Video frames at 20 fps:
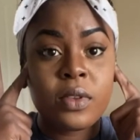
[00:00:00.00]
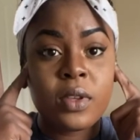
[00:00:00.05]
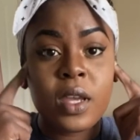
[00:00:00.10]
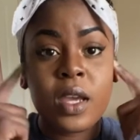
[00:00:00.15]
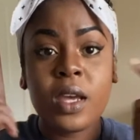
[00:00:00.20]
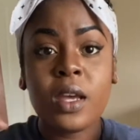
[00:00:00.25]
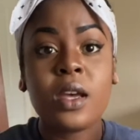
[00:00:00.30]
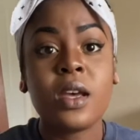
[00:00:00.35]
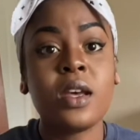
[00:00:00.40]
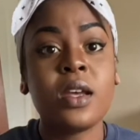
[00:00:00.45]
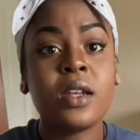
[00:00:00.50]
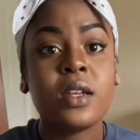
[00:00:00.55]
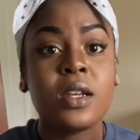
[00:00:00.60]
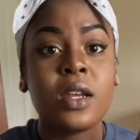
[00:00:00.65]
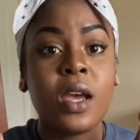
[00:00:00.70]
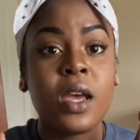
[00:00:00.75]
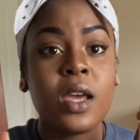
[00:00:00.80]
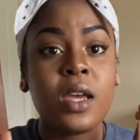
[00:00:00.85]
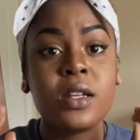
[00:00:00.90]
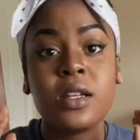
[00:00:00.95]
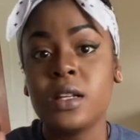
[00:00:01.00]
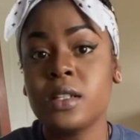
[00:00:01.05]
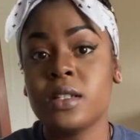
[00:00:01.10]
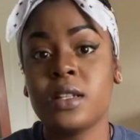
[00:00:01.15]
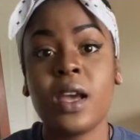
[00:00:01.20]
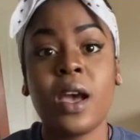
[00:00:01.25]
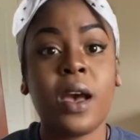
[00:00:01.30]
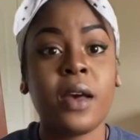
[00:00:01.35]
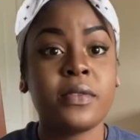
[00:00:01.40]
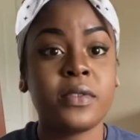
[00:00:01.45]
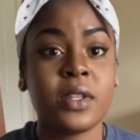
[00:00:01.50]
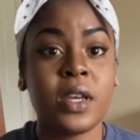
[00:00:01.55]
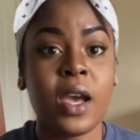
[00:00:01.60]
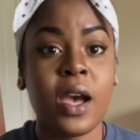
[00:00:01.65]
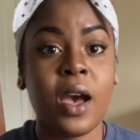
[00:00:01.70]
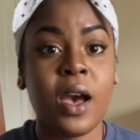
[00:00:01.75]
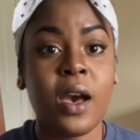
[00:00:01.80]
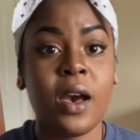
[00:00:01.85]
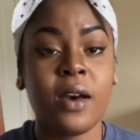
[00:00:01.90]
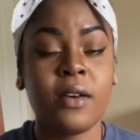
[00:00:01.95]
And it doesn't have to
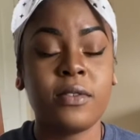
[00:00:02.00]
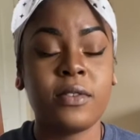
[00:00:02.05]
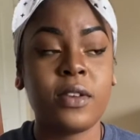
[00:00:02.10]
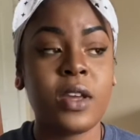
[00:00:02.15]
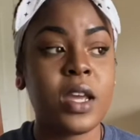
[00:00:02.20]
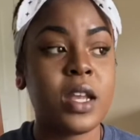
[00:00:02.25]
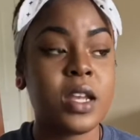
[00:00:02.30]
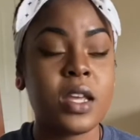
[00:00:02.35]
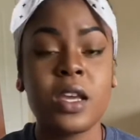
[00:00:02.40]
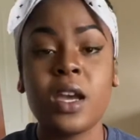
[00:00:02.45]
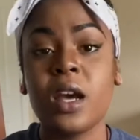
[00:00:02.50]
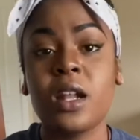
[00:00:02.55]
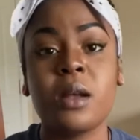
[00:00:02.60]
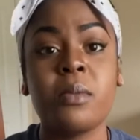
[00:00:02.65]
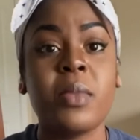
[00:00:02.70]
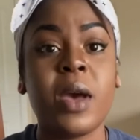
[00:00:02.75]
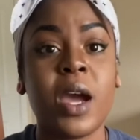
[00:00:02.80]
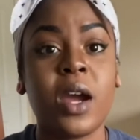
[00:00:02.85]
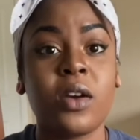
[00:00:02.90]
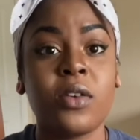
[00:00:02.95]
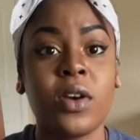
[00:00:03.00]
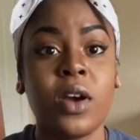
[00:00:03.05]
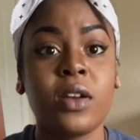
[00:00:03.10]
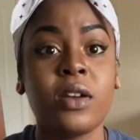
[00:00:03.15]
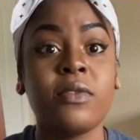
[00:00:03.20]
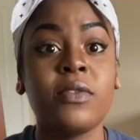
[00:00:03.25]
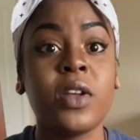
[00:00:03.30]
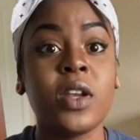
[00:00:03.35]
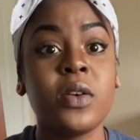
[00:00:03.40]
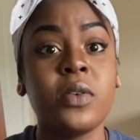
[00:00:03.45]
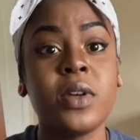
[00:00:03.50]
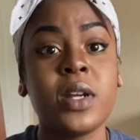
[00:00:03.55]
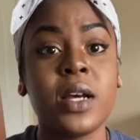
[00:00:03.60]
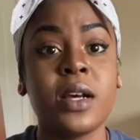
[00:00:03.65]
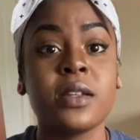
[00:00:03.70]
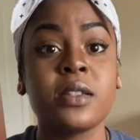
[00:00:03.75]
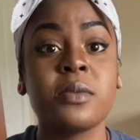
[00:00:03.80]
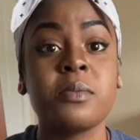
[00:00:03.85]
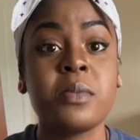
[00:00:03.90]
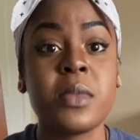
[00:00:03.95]
have any kind of background of anyone
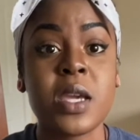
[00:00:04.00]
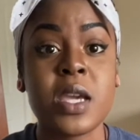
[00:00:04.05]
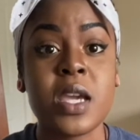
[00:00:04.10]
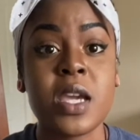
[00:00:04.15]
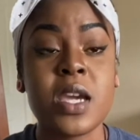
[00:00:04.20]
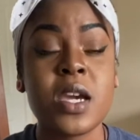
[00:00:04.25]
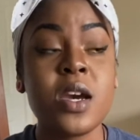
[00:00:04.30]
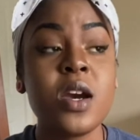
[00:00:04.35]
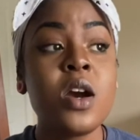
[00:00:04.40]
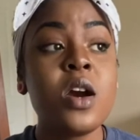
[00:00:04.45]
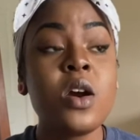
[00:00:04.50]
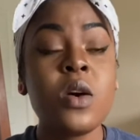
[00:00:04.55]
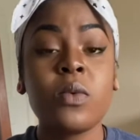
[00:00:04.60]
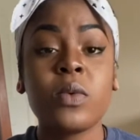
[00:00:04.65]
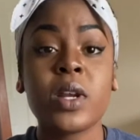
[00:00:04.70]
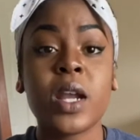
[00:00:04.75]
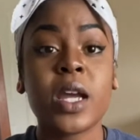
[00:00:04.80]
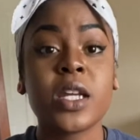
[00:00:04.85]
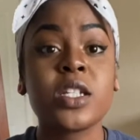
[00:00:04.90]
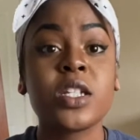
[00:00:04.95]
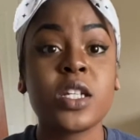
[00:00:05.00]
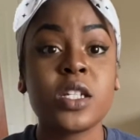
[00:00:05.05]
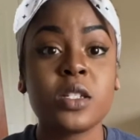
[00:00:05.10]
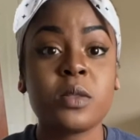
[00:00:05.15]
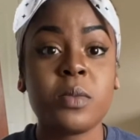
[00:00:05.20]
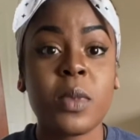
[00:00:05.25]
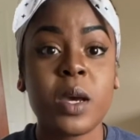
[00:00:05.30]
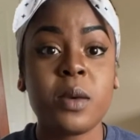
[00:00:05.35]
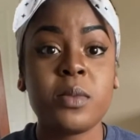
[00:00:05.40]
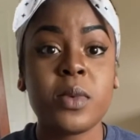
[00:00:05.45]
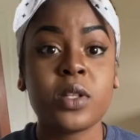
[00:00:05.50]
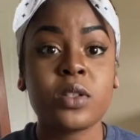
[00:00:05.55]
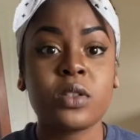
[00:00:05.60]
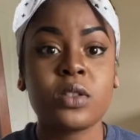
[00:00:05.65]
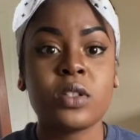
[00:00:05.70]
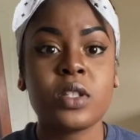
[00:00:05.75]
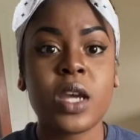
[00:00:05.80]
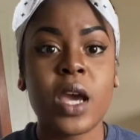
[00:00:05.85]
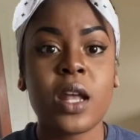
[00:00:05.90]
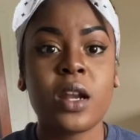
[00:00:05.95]
else. Me, when I changed my mental
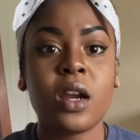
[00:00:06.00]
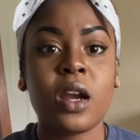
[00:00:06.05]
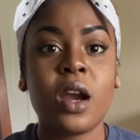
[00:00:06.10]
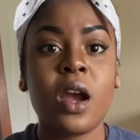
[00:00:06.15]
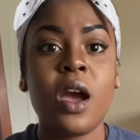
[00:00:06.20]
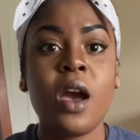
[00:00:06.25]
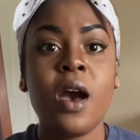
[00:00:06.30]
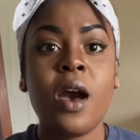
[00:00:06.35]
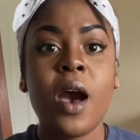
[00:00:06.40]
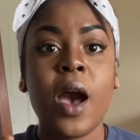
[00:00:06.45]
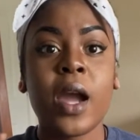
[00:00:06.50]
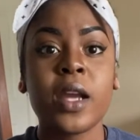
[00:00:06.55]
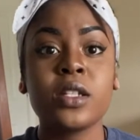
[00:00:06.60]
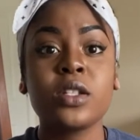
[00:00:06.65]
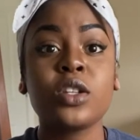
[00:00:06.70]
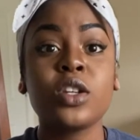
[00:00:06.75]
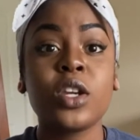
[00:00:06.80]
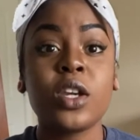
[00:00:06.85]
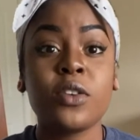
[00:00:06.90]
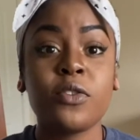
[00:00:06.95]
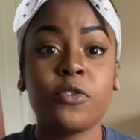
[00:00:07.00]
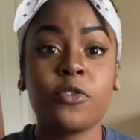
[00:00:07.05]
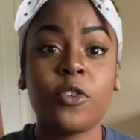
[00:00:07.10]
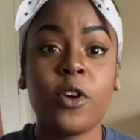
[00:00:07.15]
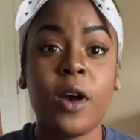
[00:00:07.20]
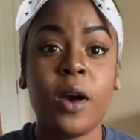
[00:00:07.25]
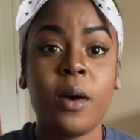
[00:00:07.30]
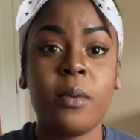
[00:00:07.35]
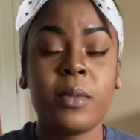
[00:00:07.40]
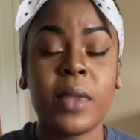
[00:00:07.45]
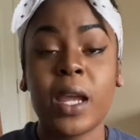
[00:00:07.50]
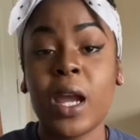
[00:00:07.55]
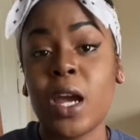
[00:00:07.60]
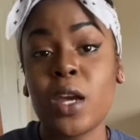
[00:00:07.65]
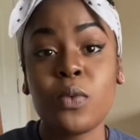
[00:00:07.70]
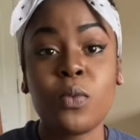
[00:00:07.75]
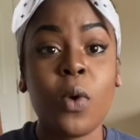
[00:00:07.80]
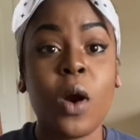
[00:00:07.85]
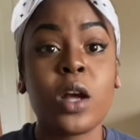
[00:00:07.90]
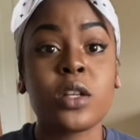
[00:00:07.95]
chatter, I took it from, like, I
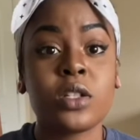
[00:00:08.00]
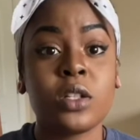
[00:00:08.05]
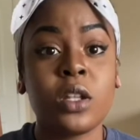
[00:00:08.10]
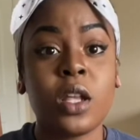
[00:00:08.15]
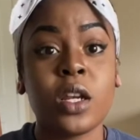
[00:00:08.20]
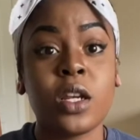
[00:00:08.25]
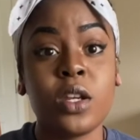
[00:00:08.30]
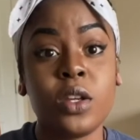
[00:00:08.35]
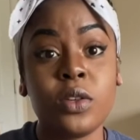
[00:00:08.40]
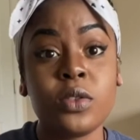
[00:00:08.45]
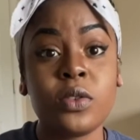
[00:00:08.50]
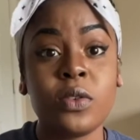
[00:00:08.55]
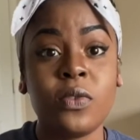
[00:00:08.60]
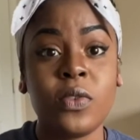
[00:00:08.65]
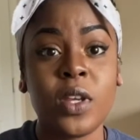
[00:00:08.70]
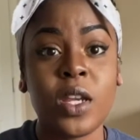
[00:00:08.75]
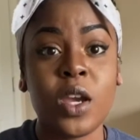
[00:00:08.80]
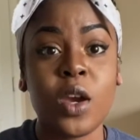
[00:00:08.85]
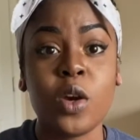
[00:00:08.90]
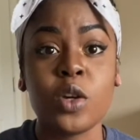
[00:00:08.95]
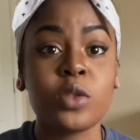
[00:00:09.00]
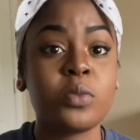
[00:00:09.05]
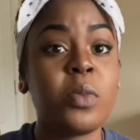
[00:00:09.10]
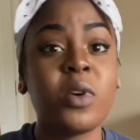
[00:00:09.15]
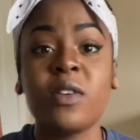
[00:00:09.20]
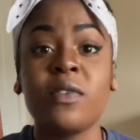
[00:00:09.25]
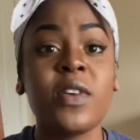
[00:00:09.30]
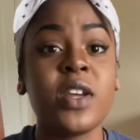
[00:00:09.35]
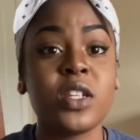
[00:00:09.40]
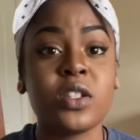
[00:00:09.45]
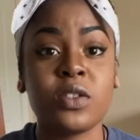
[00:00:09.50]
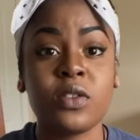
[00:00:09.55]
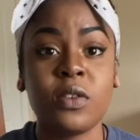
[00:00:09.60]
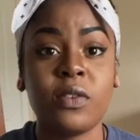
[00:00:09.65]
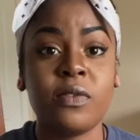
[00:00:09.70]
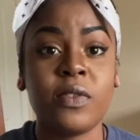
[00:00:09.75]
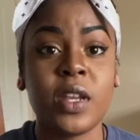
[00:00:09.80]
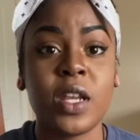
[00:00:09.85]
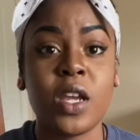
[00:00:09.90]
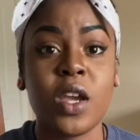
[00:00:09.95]
watch a lot of YouTube videos, motivational
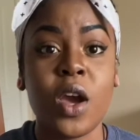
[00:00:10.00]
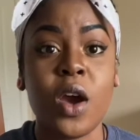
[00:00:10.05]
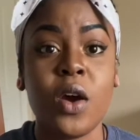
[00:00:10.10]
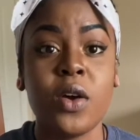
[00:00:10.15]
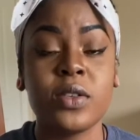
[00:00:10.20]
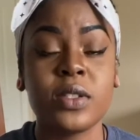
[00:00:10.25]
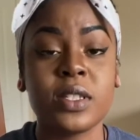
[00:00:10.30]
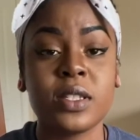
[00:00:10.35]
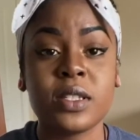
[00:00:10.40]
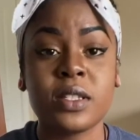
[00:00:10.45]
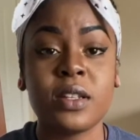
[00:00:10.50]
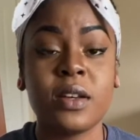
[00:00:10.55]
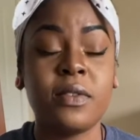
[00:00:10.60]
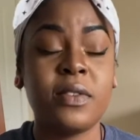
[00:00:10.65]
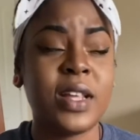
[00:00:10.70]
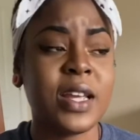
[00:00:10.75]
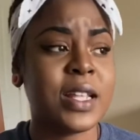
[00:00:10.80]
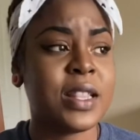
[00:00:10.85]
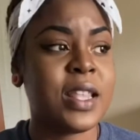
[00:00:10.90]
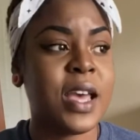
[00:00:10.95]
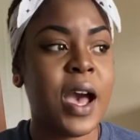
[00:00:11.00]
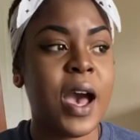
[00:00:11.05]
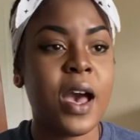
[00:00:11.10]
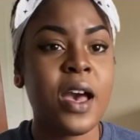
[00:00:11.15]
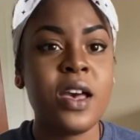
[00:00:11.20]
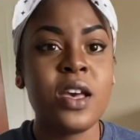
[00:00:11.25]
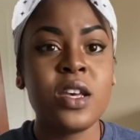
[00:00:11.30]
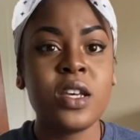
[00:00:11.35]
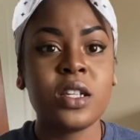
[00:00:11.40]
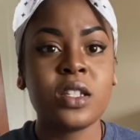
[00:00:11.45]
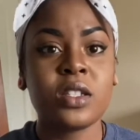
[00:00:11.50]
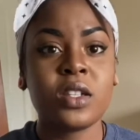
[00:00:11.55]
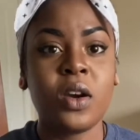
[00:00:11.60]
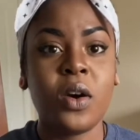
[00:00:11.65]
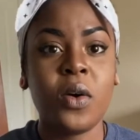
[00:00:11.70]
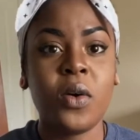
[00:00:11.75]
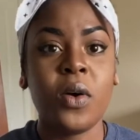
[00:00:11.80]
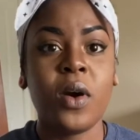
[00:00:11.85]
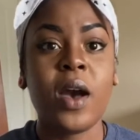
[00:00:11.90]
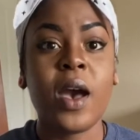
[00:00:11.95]
videos and stuff like that.
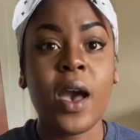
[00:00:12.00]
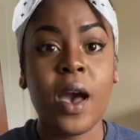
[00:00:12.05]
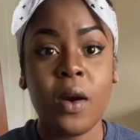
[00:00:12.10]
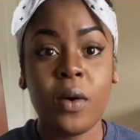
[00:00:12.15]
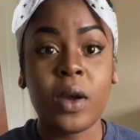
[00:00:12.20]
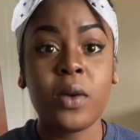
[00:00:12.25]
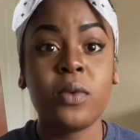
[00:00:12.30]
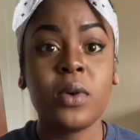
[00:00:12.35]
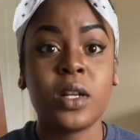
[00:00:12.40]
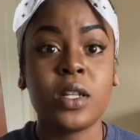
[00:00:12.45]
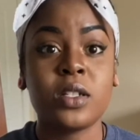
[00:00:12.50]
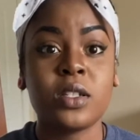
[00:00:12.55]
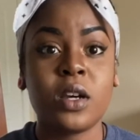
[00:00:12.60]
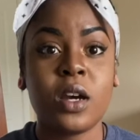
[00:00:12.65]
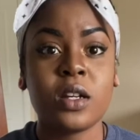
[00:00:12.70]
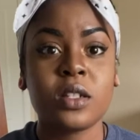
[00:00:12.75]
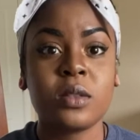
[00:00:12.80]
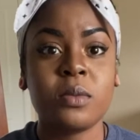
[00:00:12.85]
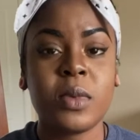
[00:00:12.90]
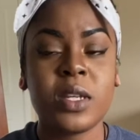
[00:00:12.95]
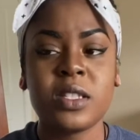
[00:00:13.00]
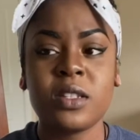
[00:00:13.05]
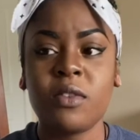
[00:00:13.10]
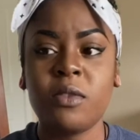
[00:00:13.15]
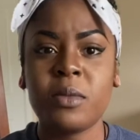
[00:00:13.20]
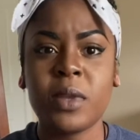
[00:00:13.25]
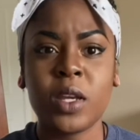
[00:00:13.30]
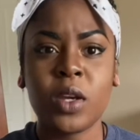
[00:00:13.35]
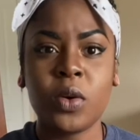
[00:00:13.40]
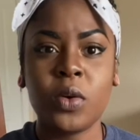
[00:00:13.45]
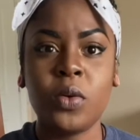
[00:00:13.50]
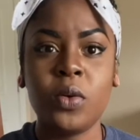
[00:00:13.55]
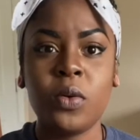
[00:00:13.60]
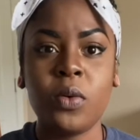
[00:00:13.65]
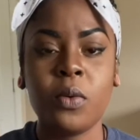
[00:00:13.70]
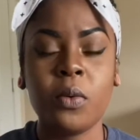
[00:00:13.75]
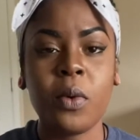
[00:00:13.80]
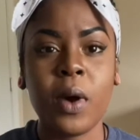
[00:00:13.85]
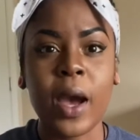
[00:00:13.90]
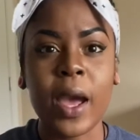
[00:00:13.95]
So how I want to talk to myself, I'm like,
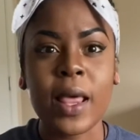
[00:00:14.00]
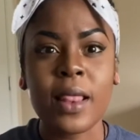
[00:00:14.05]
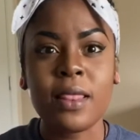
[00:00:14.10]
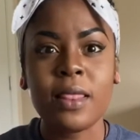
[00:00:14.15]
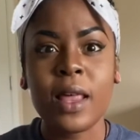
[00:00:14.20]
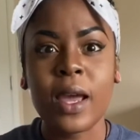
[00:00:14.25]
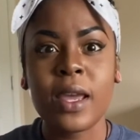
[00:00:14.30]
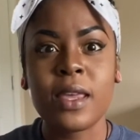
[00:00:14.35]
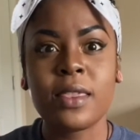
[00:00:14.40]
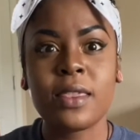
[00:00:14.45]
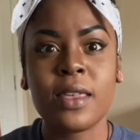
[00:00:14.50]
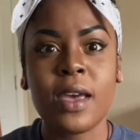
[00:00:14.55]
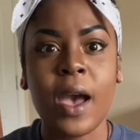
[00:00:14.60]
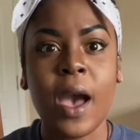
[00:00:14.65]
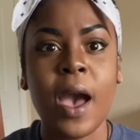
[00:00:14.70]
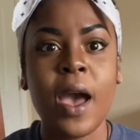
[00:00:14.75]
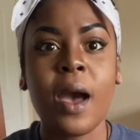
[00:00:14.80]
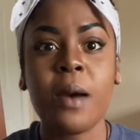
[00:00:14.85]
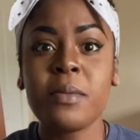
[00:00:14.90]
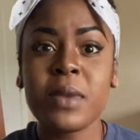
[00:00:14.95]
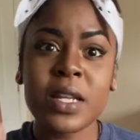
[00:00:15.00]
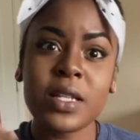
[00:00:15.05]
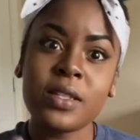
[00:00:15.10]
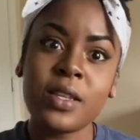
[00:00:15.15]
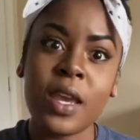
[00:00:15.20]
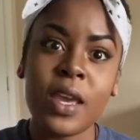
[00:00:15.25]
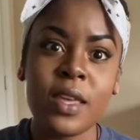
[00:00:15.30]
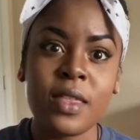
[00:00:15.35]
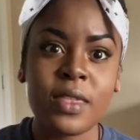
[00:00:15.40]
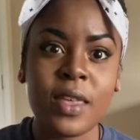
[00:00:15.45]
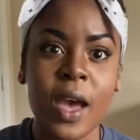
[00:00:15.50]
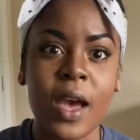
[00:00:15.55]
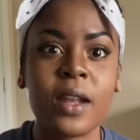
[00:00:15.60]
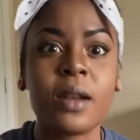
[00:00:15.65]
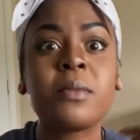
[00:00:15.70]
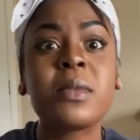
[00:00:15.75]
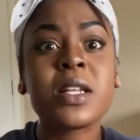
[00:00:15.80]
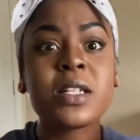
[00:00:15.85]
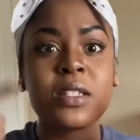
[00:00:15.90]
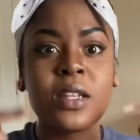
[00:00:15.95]
ooh, I like that. I'm going to take that and I'm
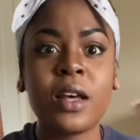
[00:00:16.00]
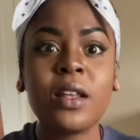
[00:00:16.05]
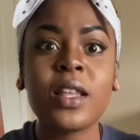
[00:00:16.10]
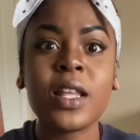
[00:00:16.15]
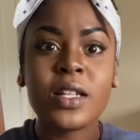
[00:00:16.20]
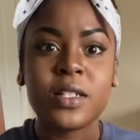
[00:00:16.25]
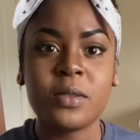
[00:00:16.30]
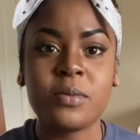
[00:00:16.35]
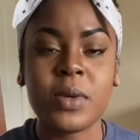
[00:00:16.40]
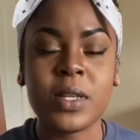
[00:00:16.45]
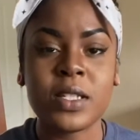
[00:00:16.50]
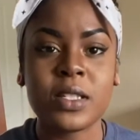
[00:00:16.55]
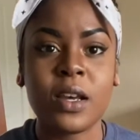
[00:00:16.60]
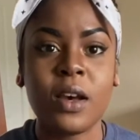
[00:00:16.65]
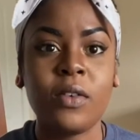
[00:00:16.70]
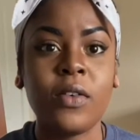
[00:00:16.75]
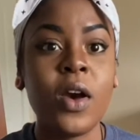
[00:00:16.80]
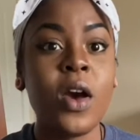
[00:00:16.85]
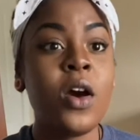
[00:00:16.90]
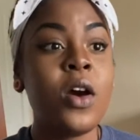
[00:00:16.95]
going to tell that to myself.